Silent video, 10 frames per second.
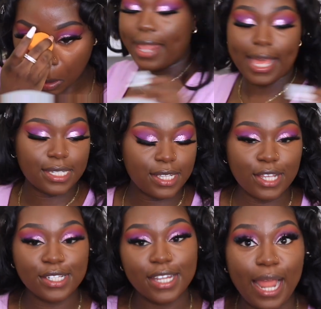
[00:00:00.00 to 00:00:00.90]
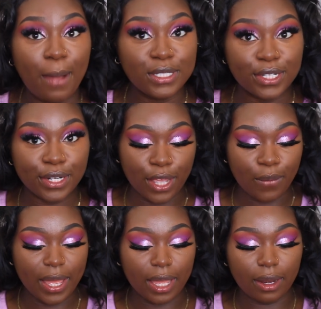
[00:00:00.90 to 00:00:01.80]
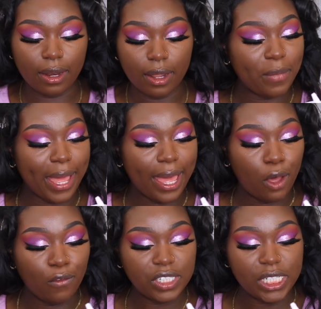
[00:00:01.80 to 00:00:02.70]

Like so. So now I'm just gonna go in with my e.l.f.